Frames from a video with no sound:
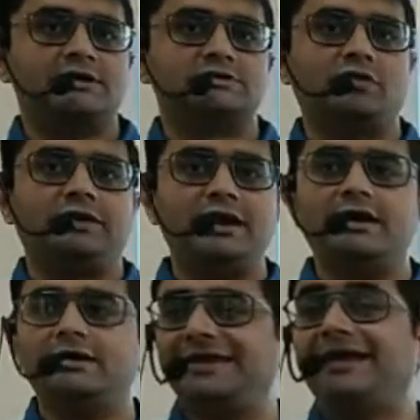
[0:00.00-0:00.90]
So
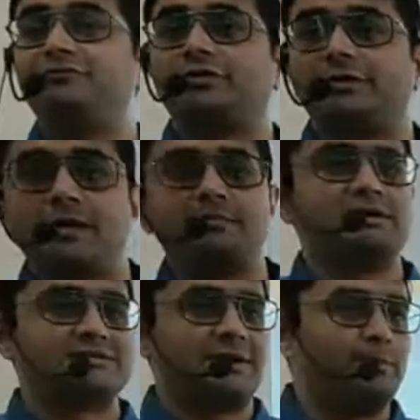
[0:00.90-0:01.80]
here we have to
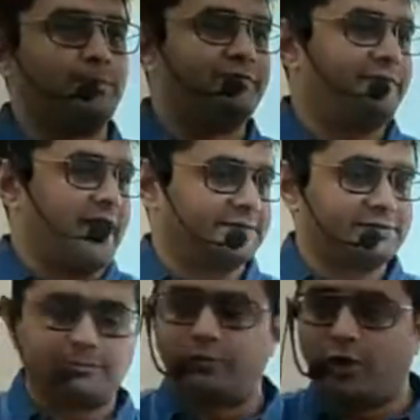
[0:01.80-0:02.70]
remember some facts
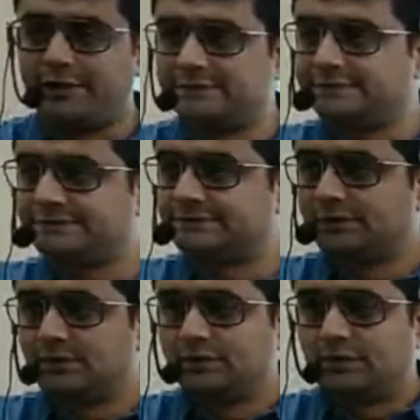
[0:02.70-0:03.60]
or points.
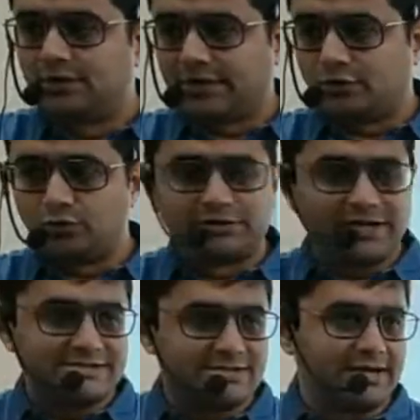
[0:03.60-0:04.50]
Okay, two
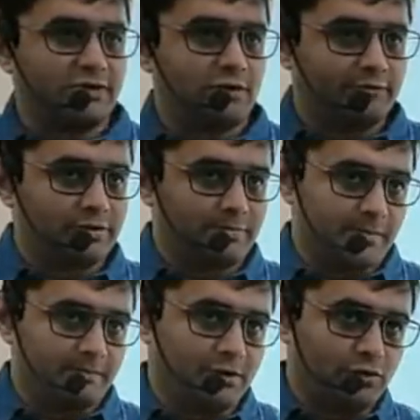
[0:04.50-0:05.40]
things that you have to
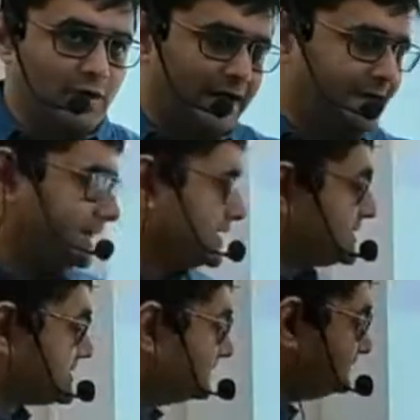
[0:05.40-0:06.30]
remember, two articles.